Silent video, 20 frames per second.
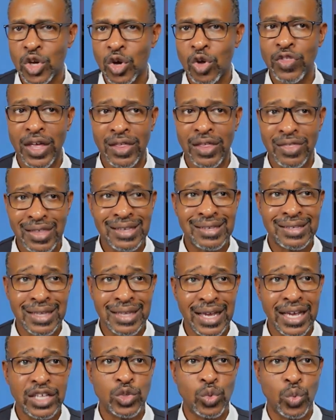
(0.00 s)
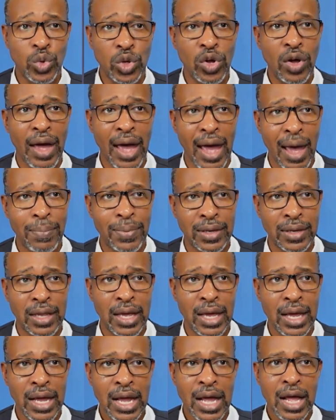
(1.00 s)
that these things will happen.
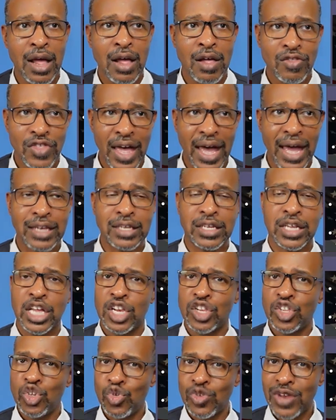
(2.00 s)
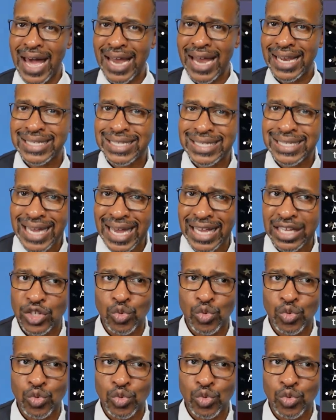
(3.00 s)
That United States,